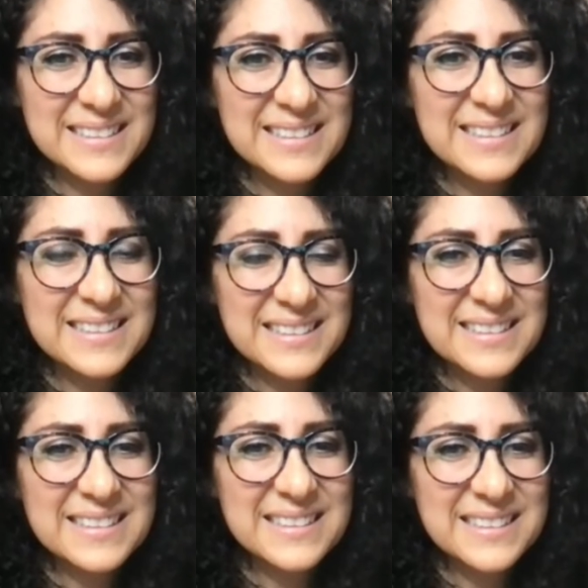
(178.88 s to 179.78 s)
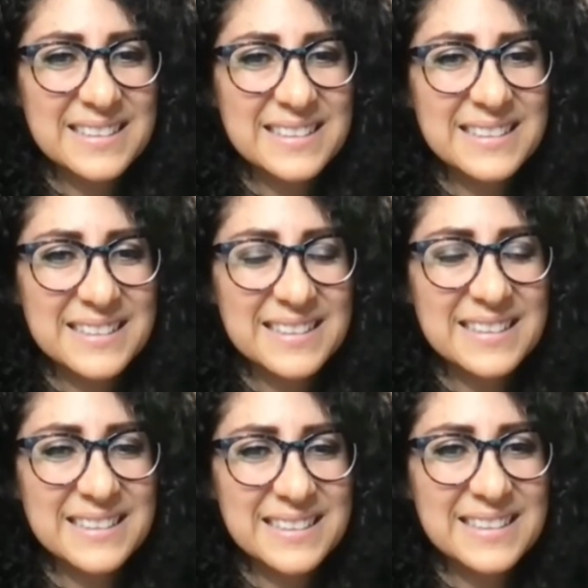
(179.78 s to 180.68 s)

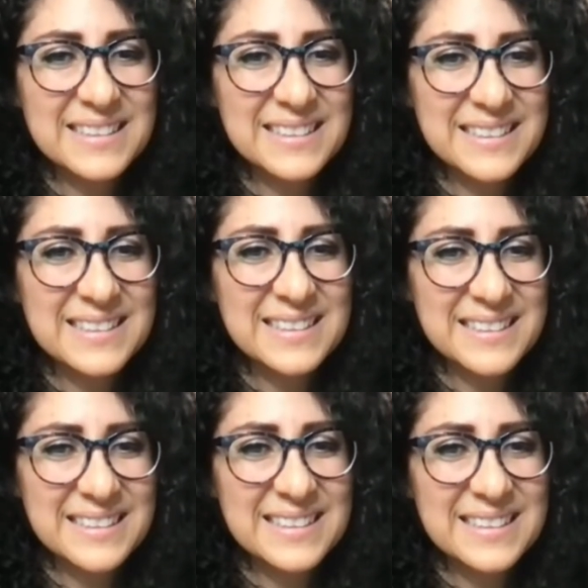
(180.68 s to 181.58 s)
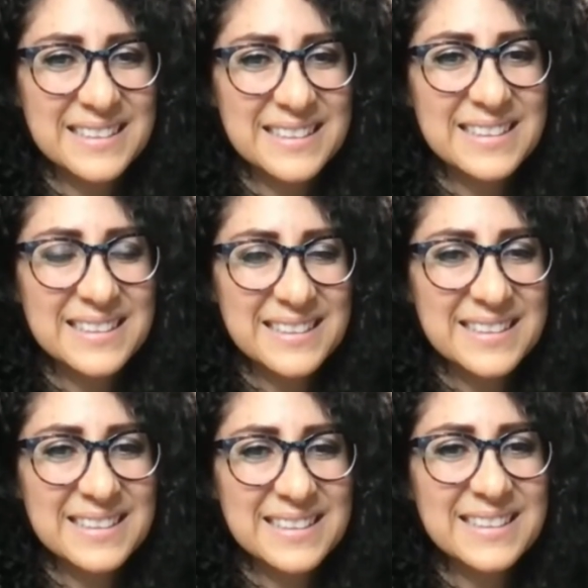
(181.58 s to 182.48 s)

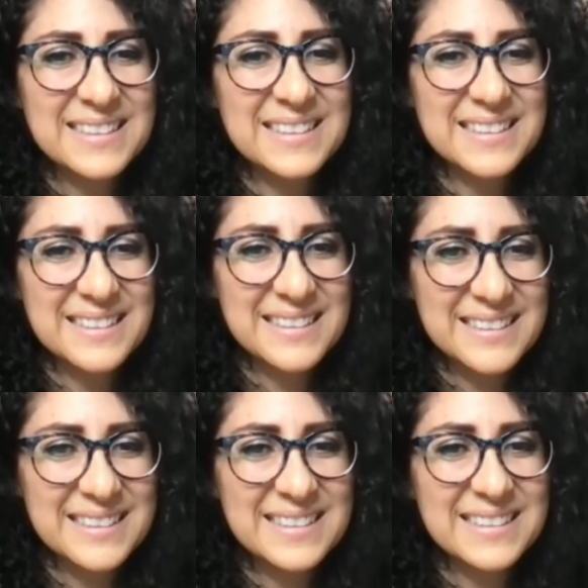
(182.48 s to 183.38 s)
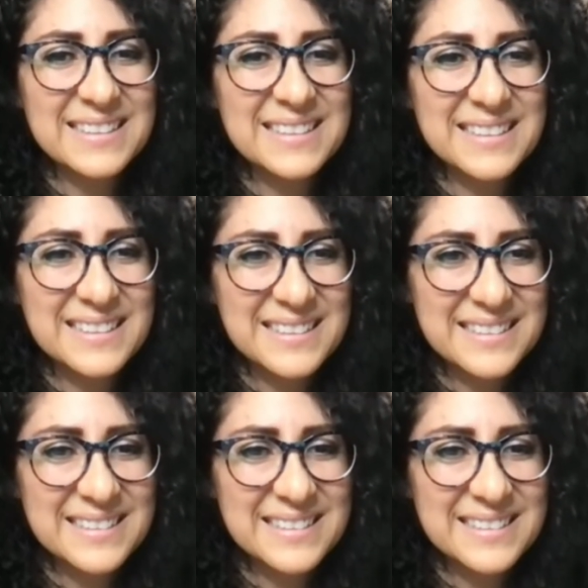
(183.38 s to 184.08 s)
The person shown says nothing.